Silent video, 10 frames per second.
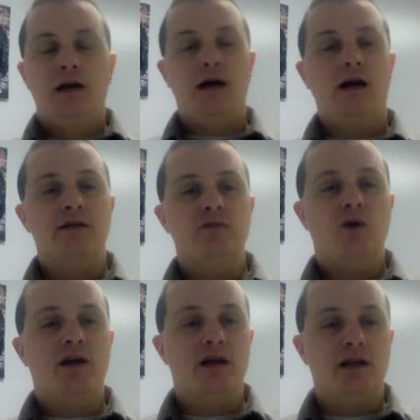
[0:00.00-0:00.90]
I did
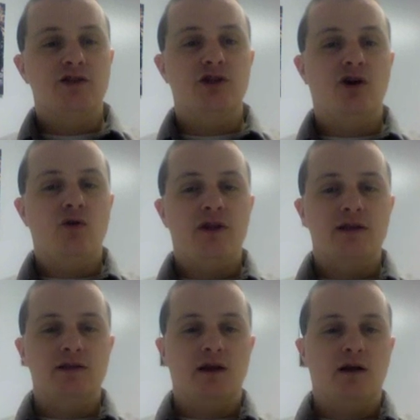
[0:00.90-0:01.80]
want to let you know
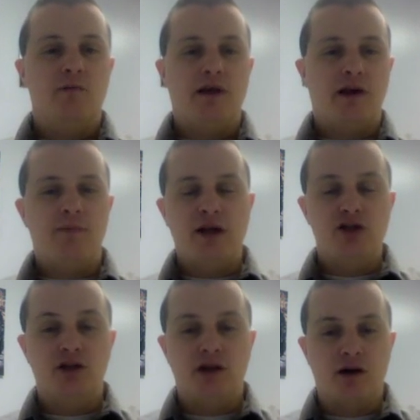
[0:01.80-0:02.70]
that I
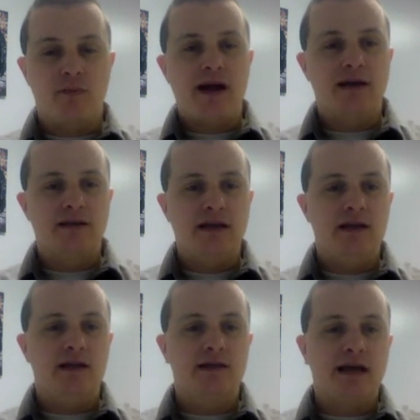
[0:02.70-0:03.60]
mentioned that our
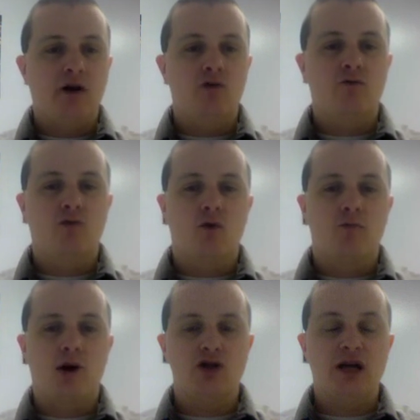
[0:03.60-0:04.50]
magazine is out for
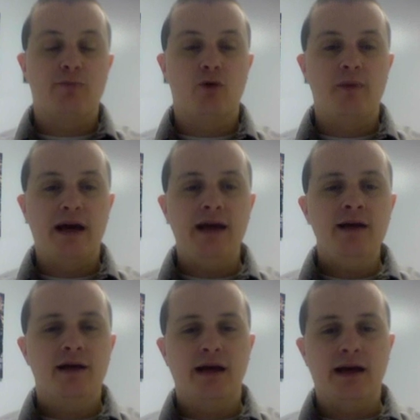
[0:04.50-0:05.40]
March, April, May,
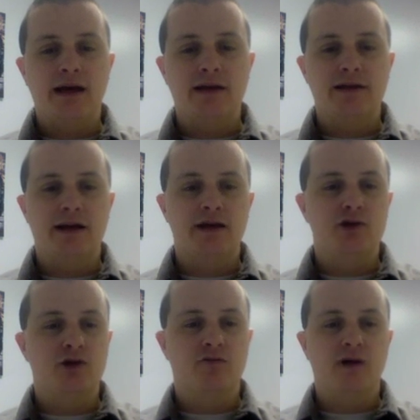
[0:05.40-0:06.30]
and
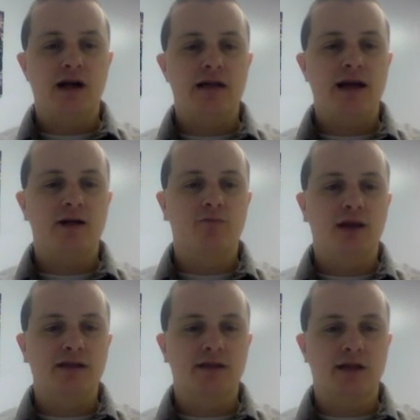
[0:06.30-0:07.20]
you can find that in
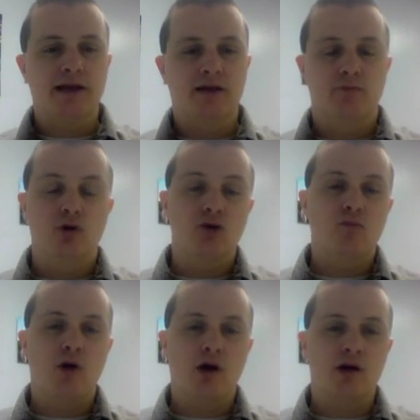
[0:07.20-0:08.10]
places like the
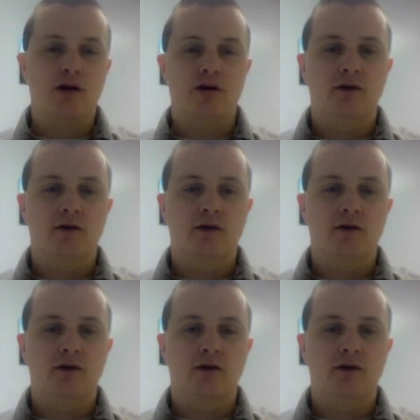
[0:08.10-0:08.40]
Bookmark,